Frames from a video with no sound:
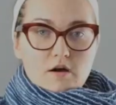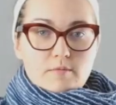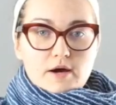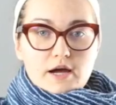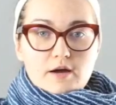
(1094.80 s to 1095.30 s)

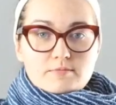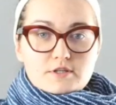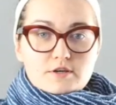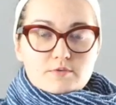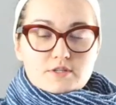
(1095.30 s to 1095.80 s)
A
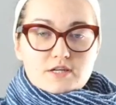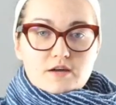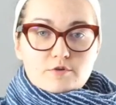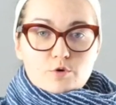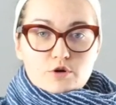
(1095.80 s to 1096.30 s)
biopsy was
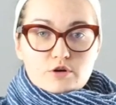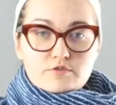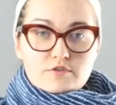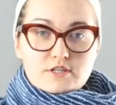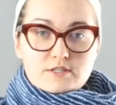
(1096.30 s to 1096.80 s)
never
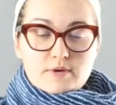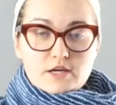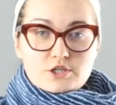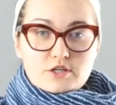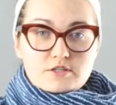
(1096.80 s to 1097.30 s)
ordered for this
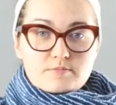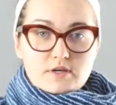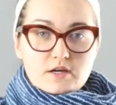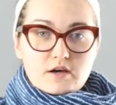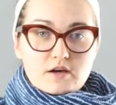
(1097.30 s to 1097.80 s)
patient
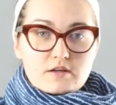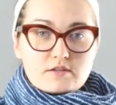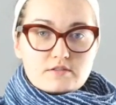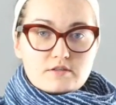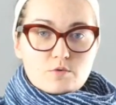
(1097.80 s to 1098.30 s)

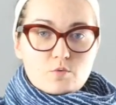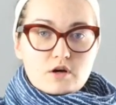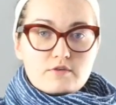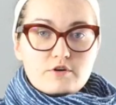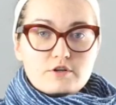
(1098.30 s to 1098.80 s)
because
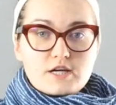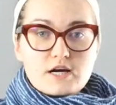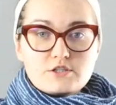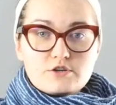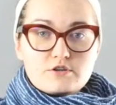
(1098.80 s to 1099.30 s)
one of her
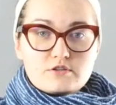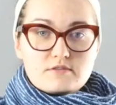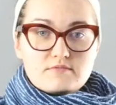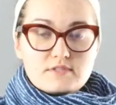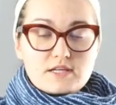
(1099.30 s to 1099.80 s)

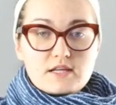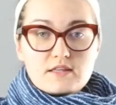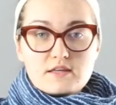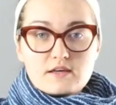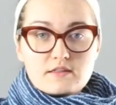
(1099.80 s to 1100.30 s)
doctors
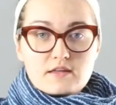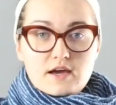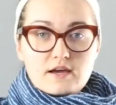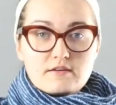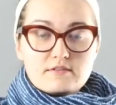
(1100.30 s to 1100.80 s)
didn't think
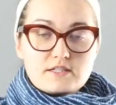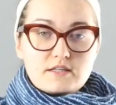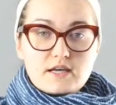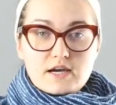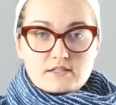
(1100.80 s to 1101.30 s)
that
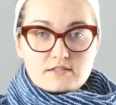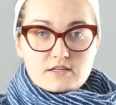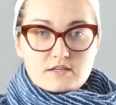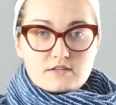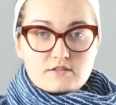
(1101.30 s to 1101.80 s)
celiac
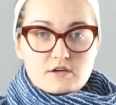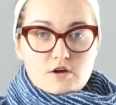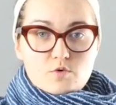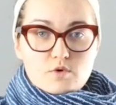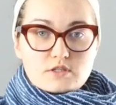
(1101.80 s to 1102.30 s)
disease
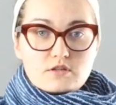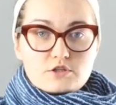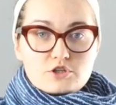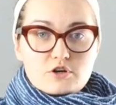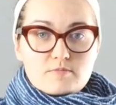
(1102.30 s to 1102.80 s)
was a
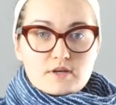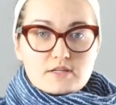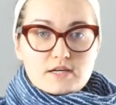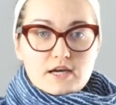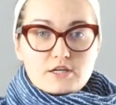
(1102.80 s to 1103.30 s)

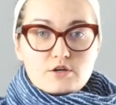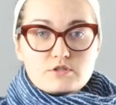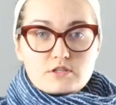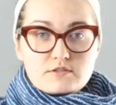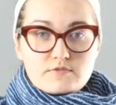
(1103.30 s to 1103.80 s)
legitimate
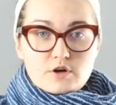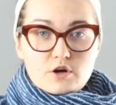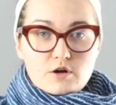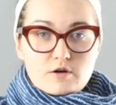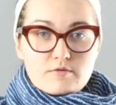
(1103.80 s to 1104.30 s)
diagnosis for
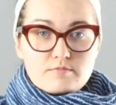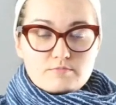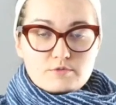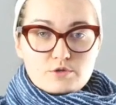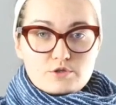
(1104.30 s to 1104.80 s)
her
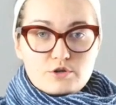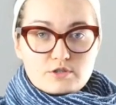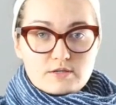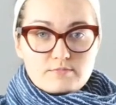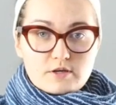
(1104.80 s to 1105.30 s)
due to
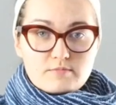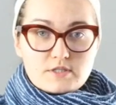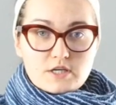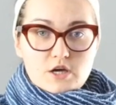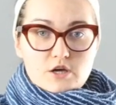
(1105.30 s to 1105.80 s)
her
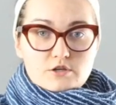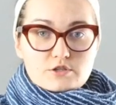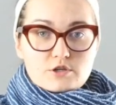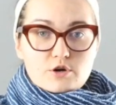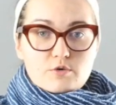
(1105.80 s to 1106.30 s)
symptoms,
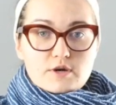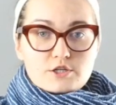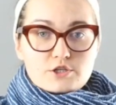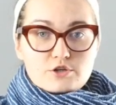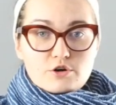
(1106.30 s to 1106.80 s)
so
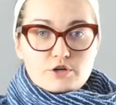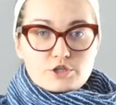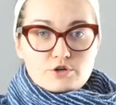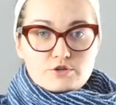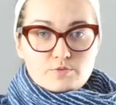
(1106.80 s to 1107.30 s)
her
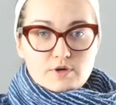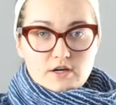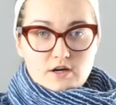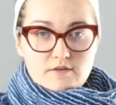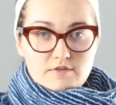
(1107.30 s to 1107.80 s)
insurance
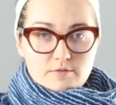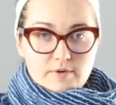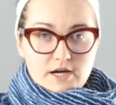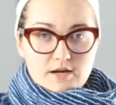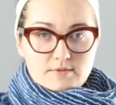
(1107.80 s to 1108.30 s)
wouldn't cover the
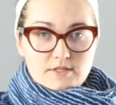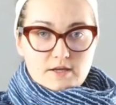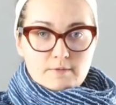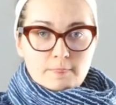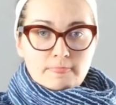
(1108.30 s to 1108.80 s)

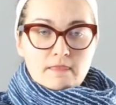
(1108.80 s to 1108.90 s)
biopsy.